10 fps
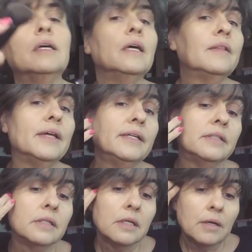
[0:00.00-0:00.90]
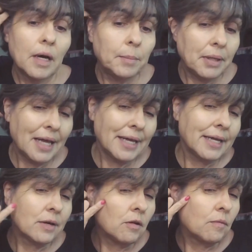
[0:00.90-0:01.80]
and then apply
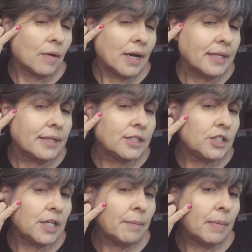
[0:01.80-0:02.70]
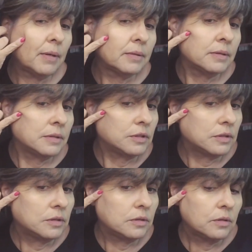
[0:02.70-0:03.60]
it right at the cheekbone,
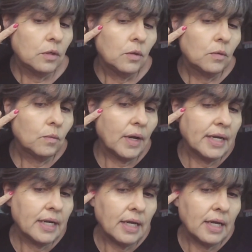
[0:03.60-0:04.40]
right